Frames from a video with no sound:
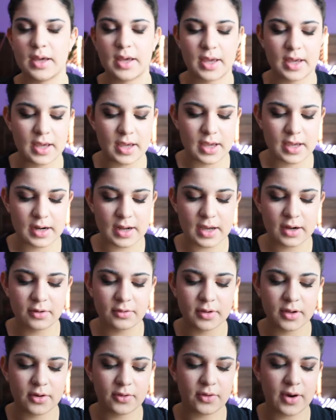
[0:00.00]
And I don't
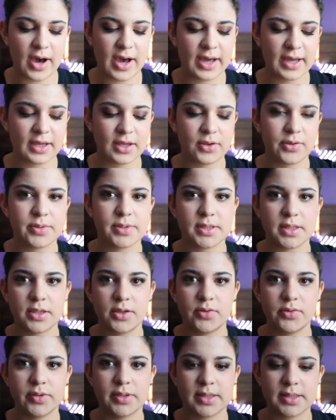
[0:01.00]
know, I used to
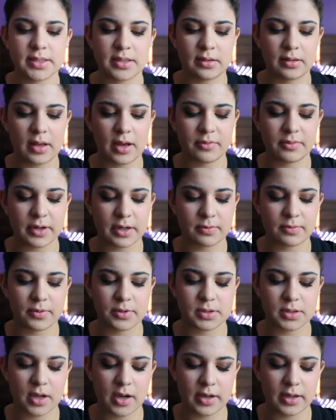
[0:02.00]
use this a lot when I
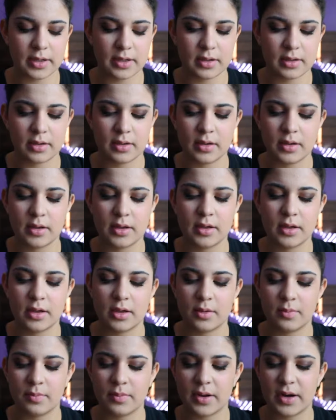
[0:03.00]
first got it,
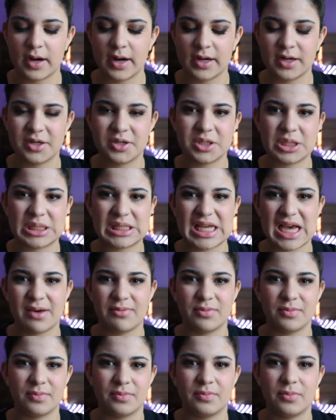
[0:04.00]
but I just
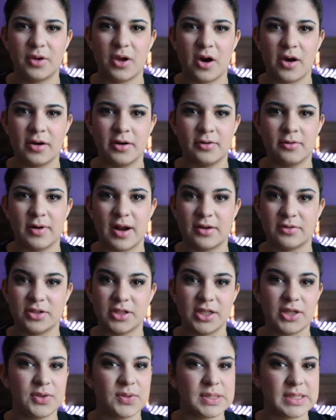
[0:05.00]
haven't gotten around
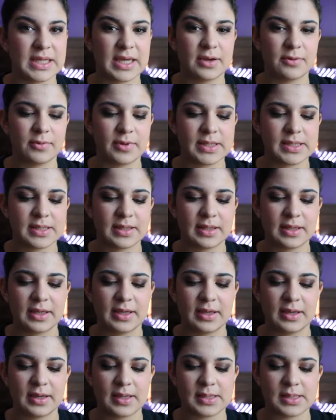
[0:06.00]
to using it
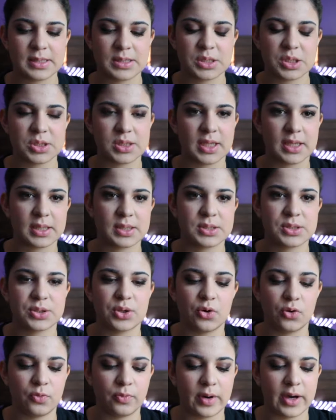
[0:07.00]
recently because it's just like
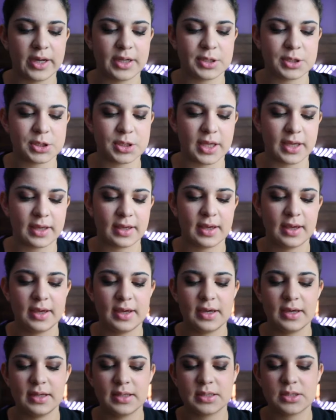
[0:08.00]
so much
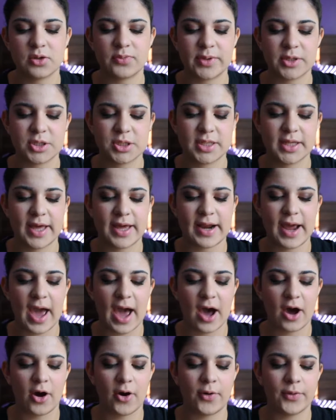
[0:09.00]
to get
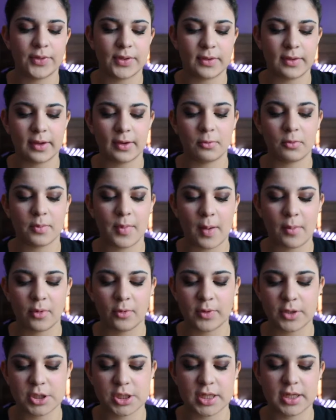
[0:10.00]
out and then like remember
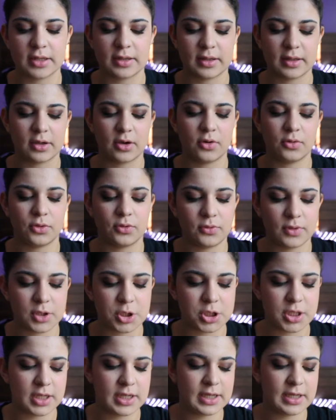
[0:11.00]
which shade, like go through the
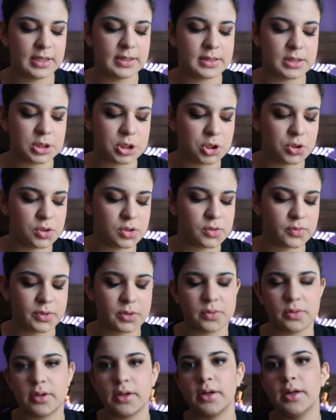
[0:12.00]
shades and choose
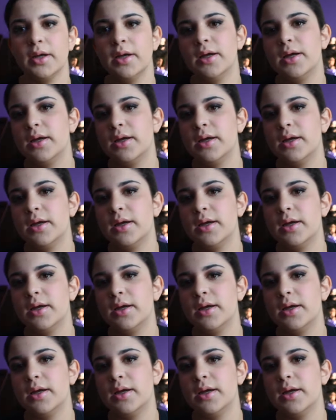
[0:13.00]
which one.